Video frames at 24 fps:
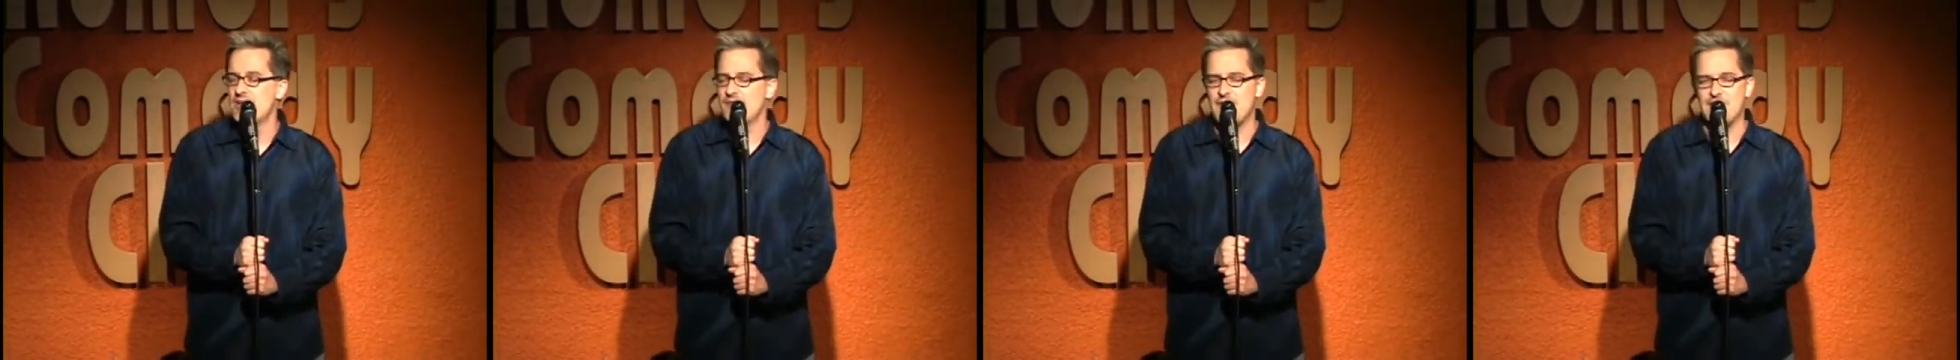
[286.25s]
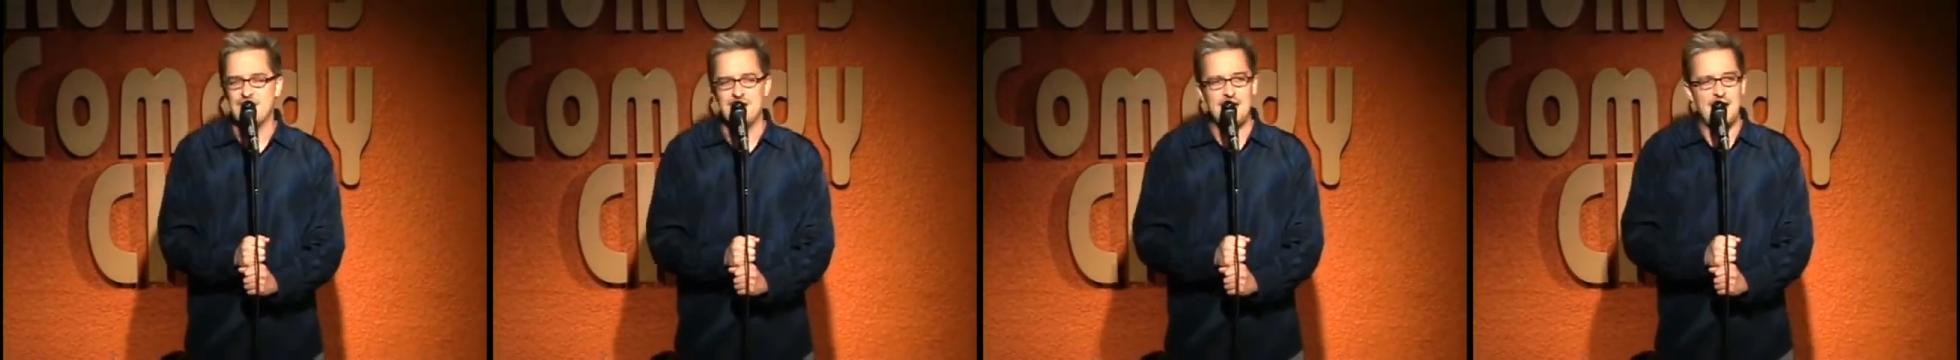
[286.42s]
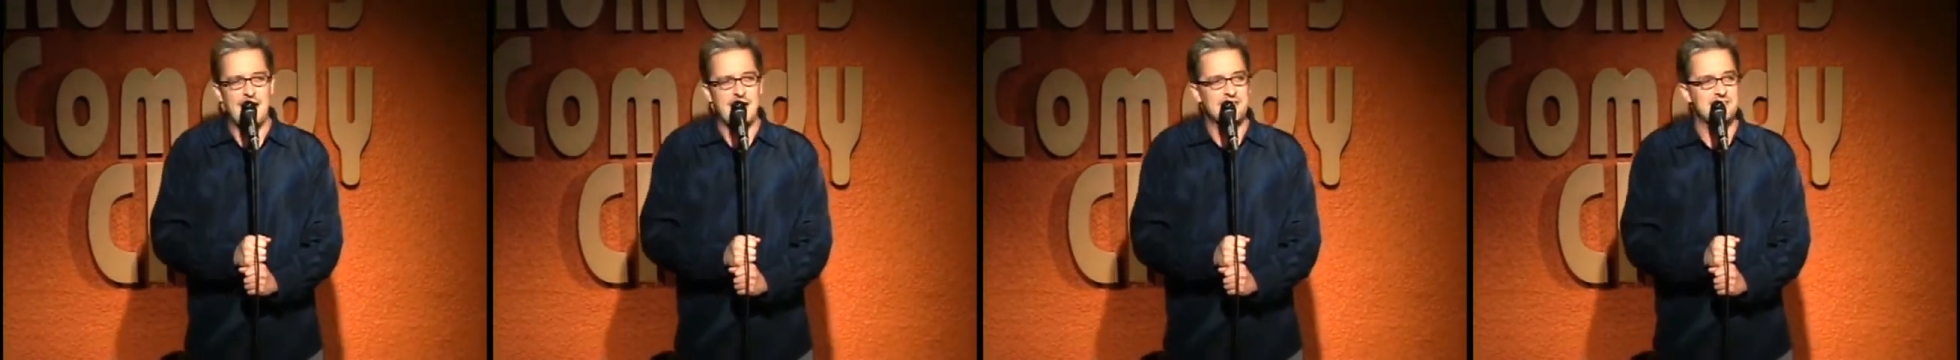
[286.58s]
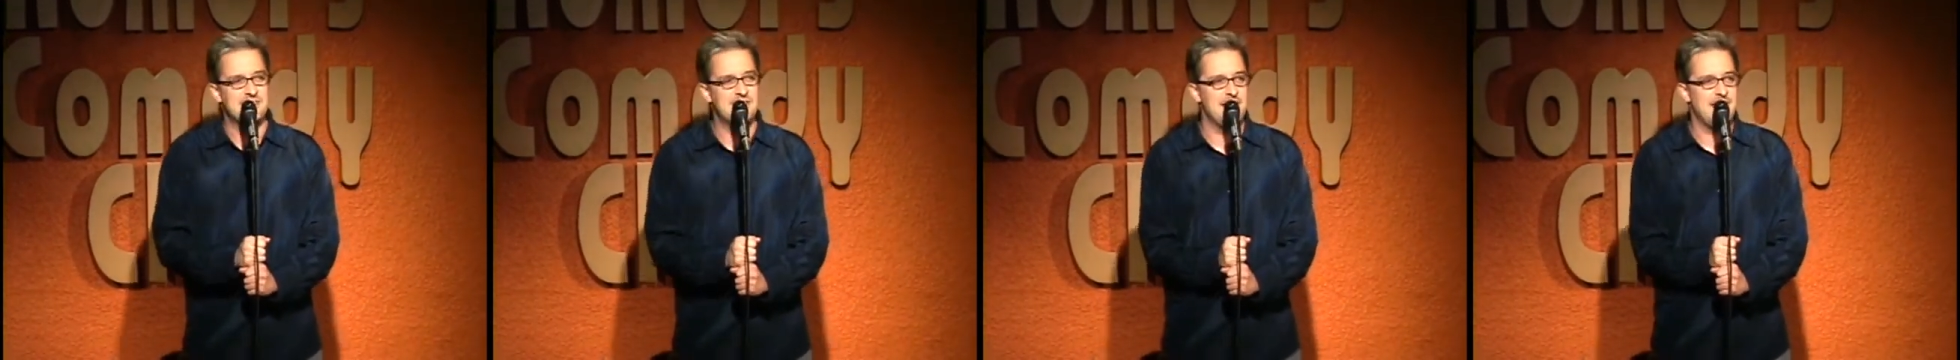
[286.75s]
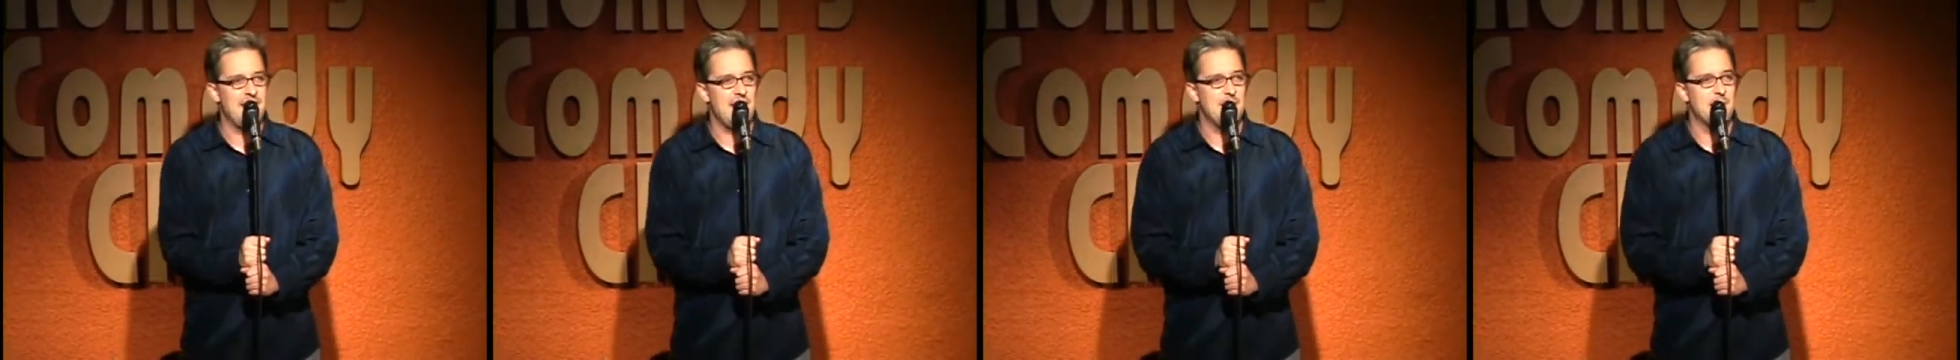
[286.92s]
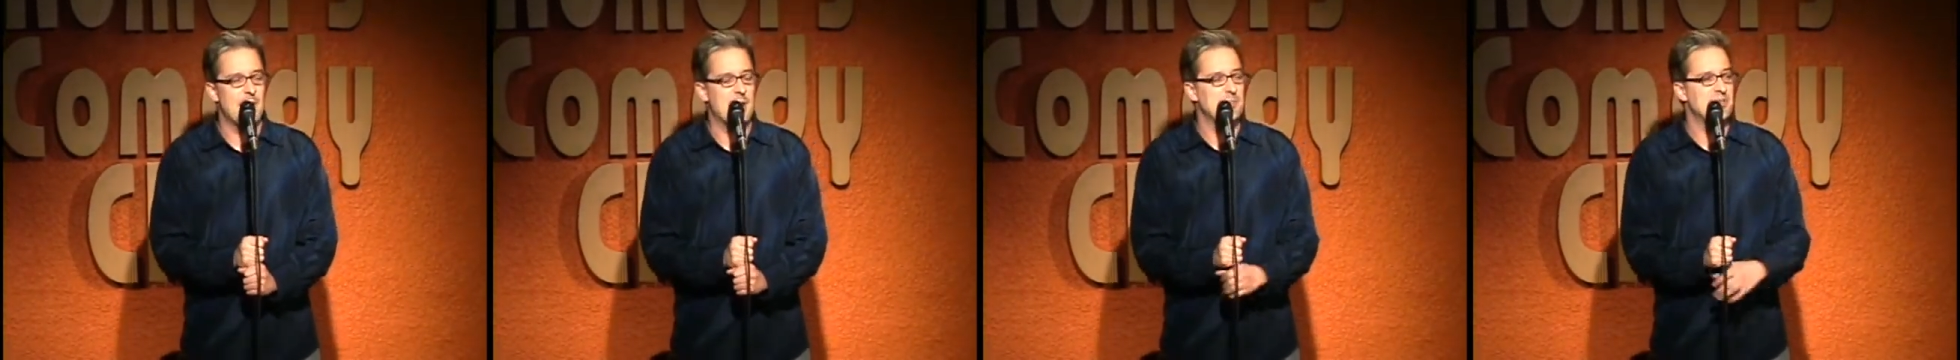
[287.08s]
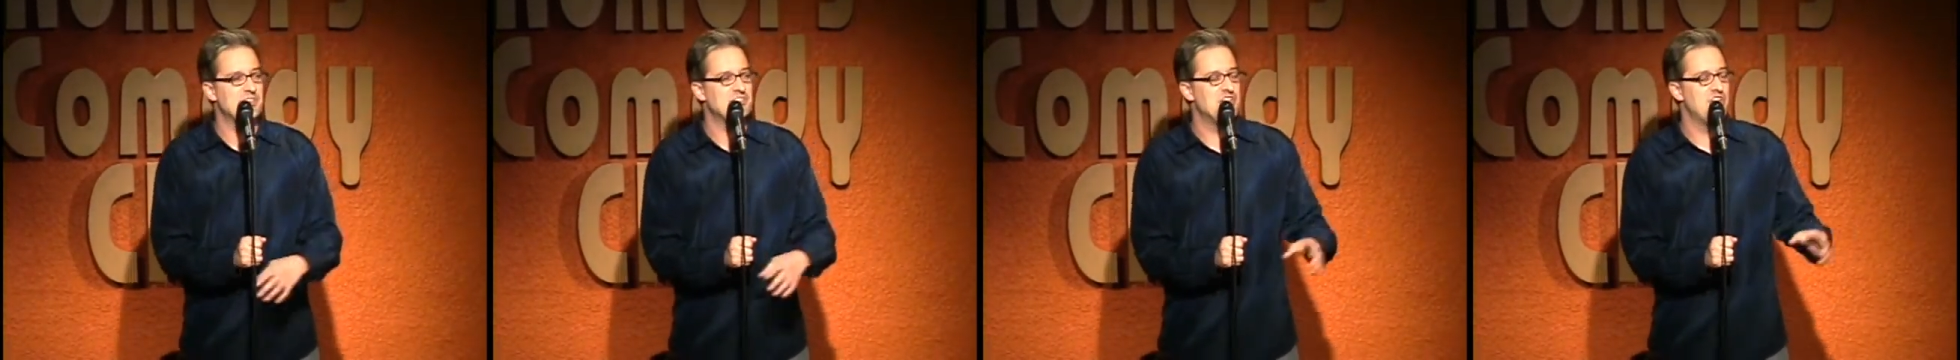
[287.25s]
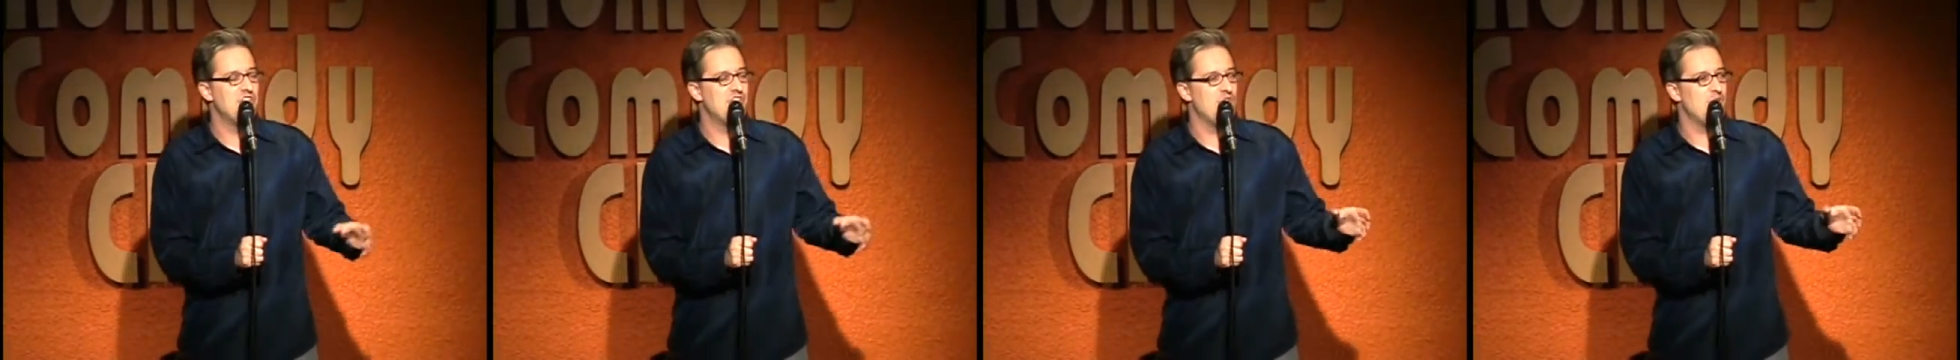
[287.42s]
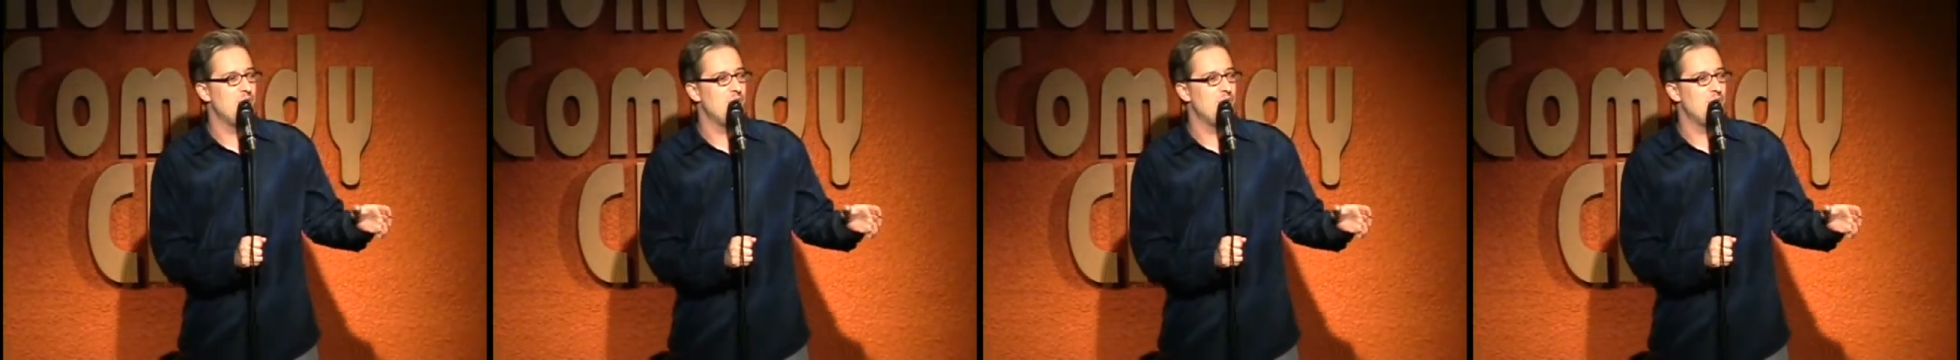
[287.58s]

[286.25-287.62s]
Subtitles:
Fantastic game. I'm listening